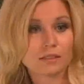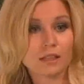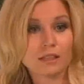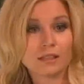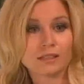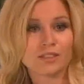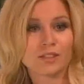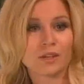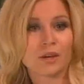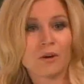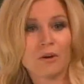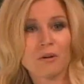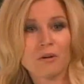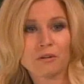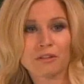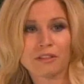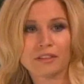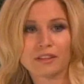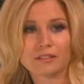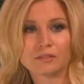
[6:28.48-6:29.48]
Yeah, under
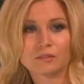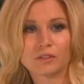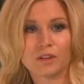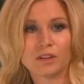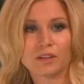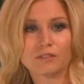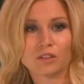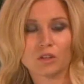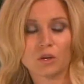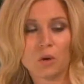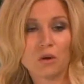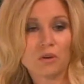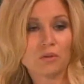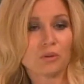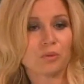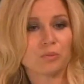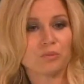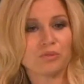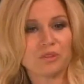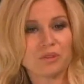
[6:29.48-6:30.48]
oath, in front of a
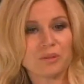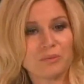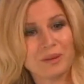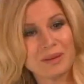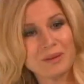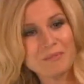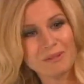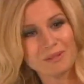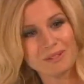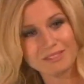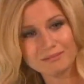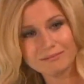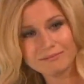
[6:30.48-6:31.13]
courtroom full of people.